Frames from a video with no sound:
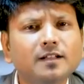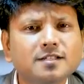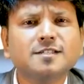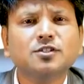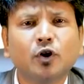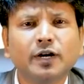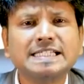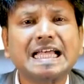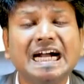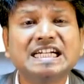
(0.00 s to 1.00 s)
This is called
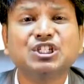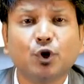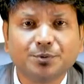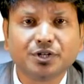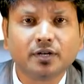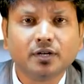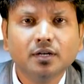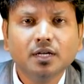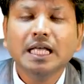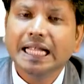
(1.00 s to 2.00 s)
as adsorption.
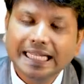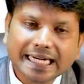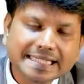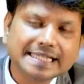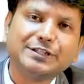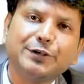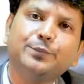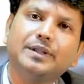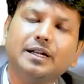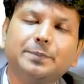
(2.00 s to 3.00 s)
Let us
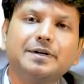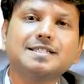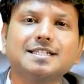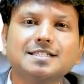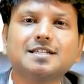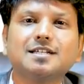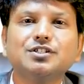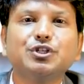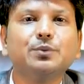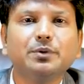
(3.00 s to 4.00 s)
assume that a person has
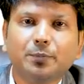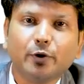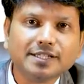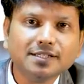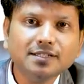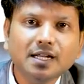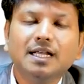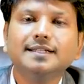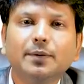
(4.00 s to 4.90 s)
consumed a poison.